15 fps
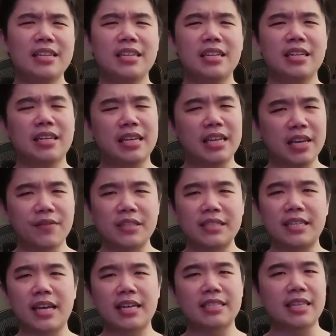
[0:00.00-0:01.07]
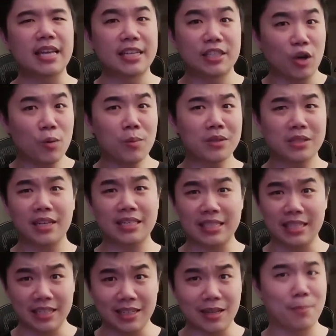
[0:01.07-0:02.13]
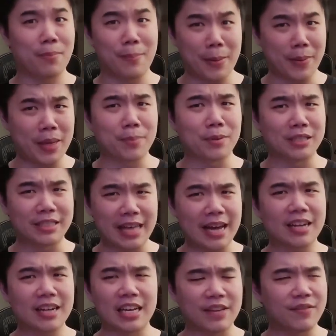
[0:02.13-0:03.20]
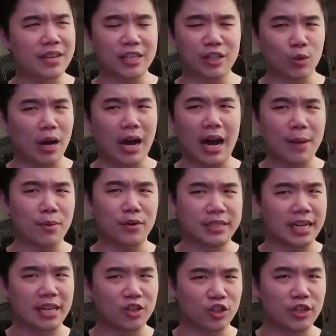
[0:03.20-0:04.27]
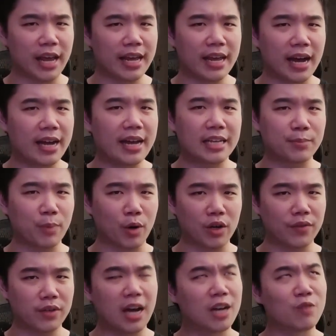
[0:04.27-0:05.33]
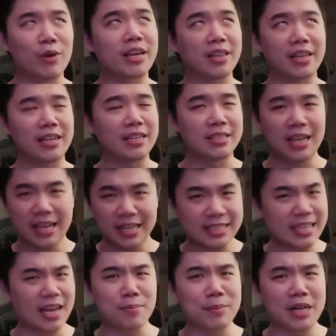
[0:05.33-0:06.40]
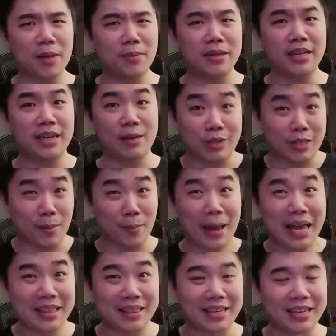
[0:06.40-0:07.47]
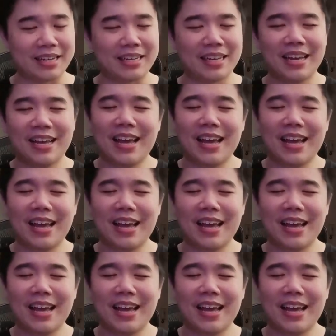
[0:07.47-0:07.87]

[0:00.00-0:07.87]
he even says it's almost like stealing people's data and giving it to a hyper intelligent AI as part of an unregulated tech monopoly was a bad thing.